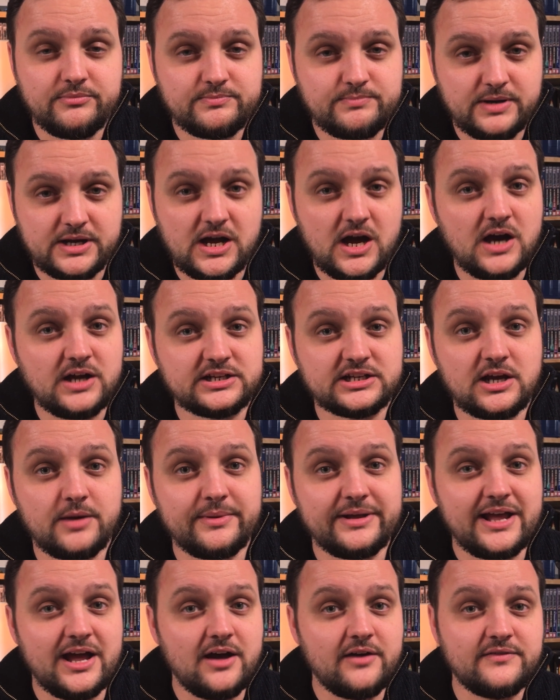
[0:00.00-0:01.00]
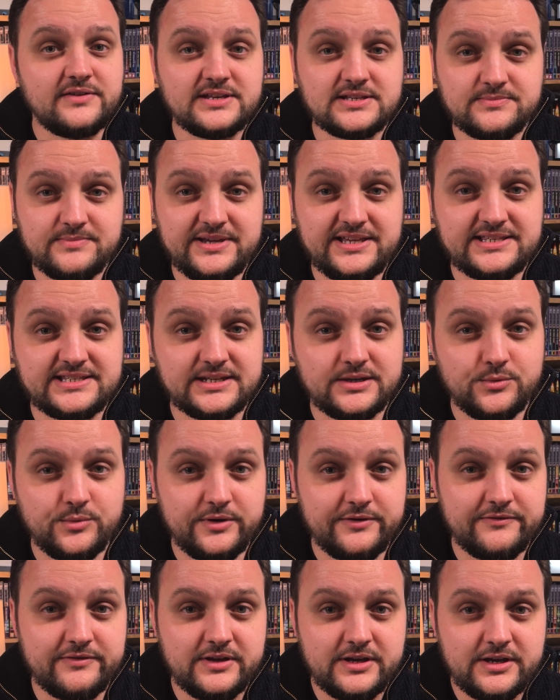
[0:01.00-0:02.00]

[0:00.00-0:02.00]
Picard coming out of his meeting with